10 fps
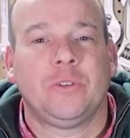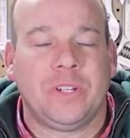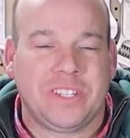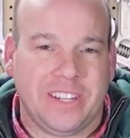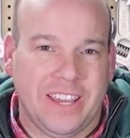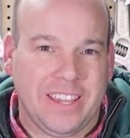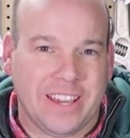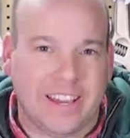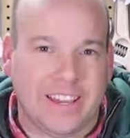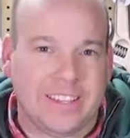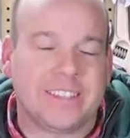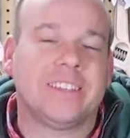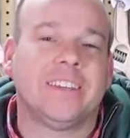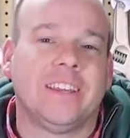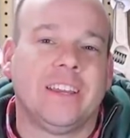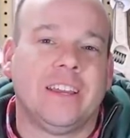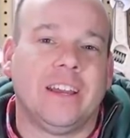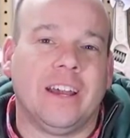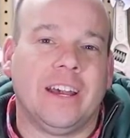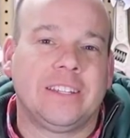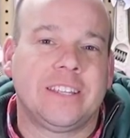doing tonight, guys? Uh,